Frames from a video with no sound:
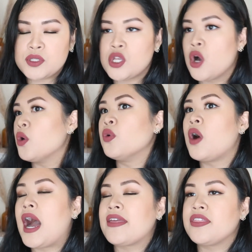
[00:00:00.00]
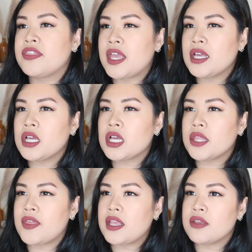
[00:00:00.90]
So I think
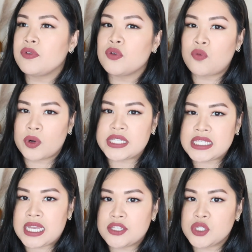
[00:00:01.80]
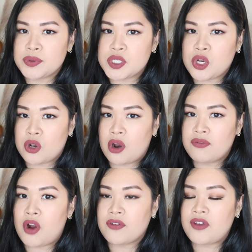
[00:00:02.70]
they give you 14 days to return
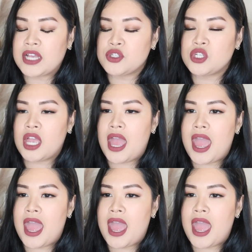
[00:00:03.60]
on Farfetch,